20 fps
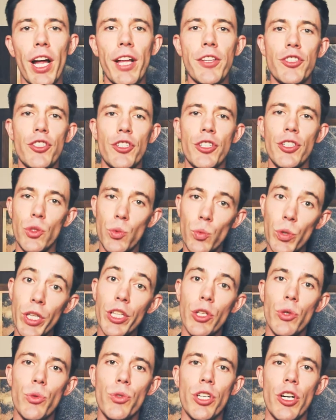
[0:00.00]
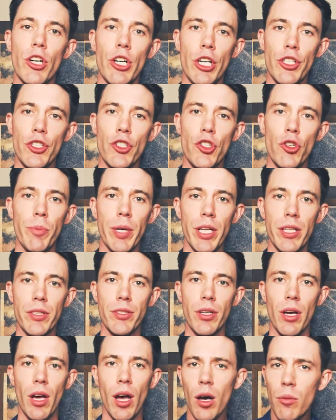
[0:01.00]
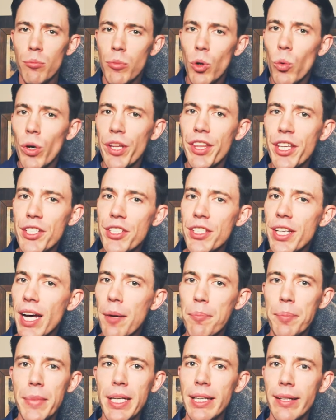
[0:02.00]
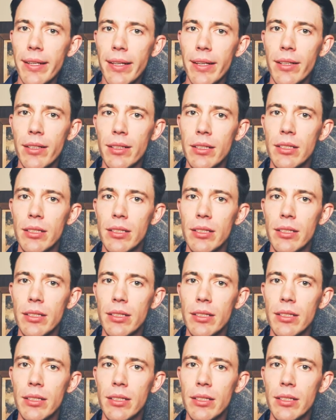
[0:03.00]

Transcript: answer is we use our instruments. But what does that mean?